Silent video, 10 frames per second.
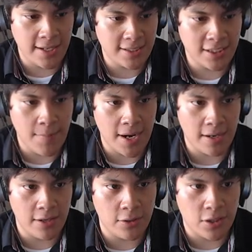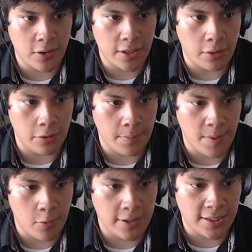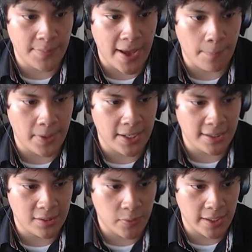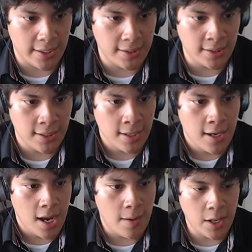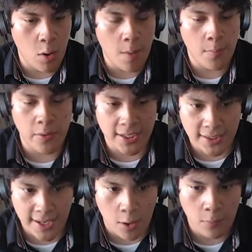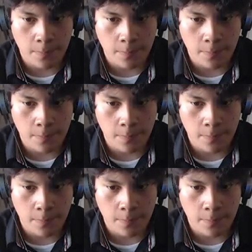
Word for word: a shame I couldn't use Krookodile a little bit more in this battle, but it is what it is. I'm gonna go Amoonguss now.